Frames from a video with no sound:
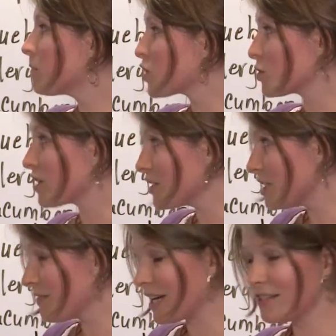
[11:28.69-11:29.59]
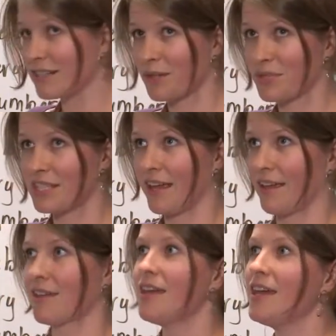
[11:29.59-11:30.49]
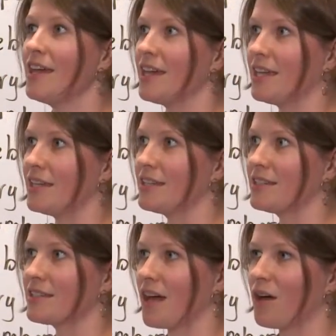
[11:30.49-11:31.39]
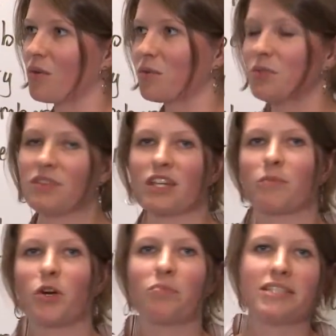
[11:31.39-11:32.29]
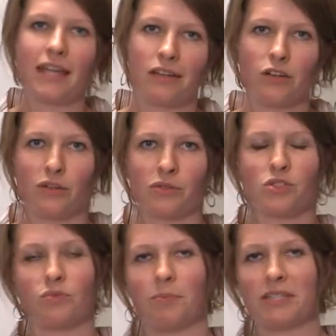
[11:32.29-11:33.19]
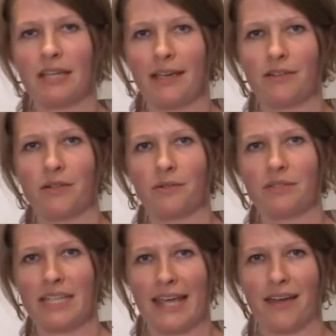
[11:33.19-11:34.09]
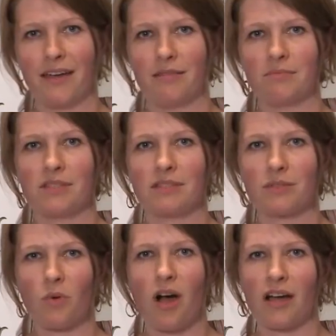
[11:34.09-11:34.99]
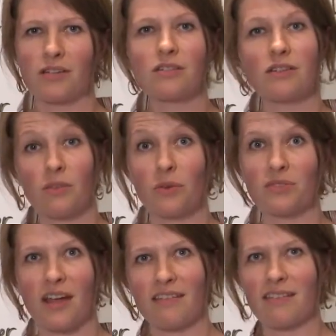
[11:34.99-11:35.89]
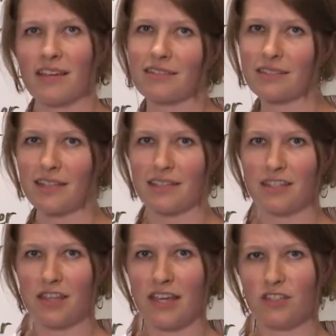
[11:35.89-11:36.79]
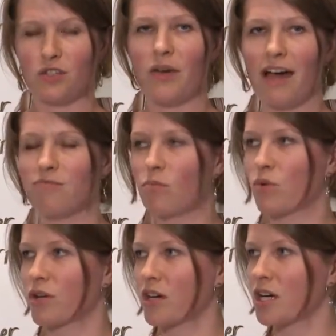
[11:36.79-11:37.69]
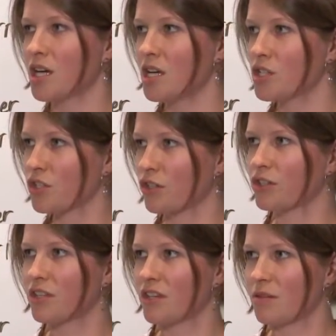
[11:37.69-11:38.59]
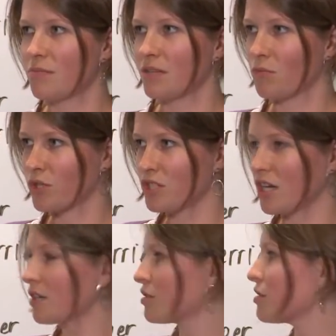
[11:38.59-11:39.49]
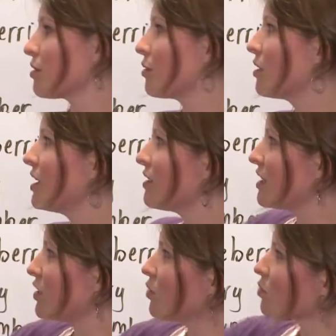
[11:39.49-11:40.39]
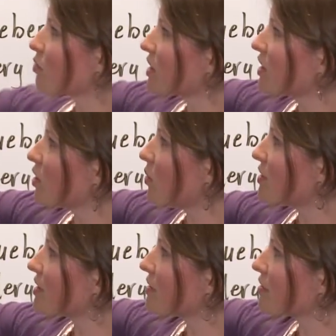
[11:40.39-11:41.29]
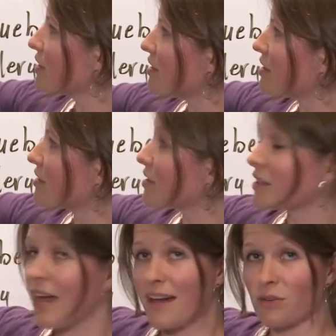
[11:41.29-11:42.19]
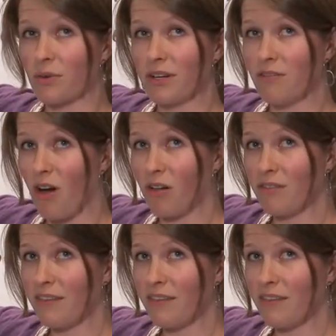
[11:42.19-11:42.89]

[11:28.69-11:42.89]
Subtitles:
So starchy veg, as I was saying, is you think about potatoes, sweet potatoes, yams, squash, those kind of things, because they do have more sugar to them and more starch, so they don't really go in the category of all the